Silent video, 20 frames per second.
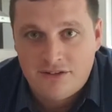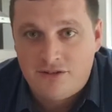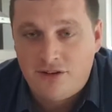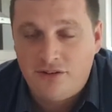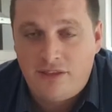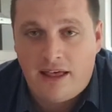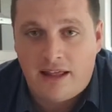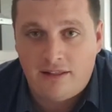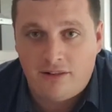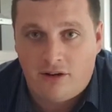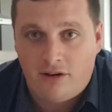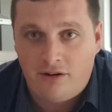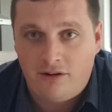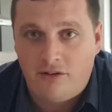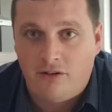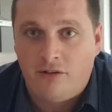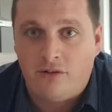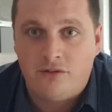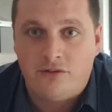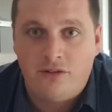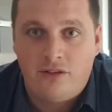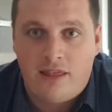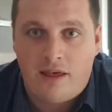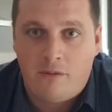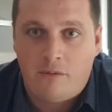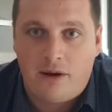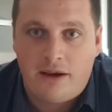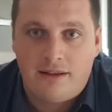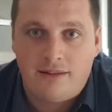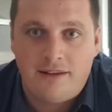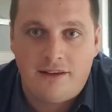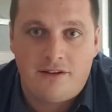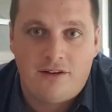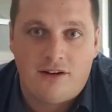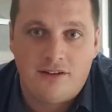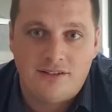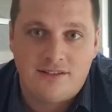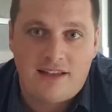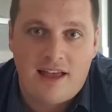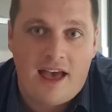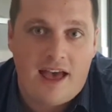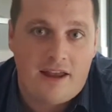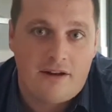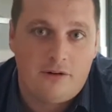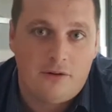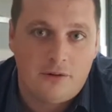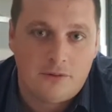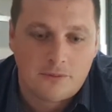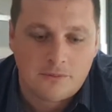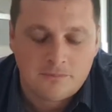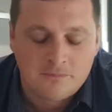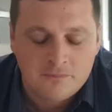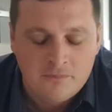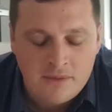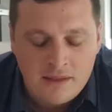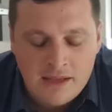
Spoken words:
to that loan or to that weekly cost at all.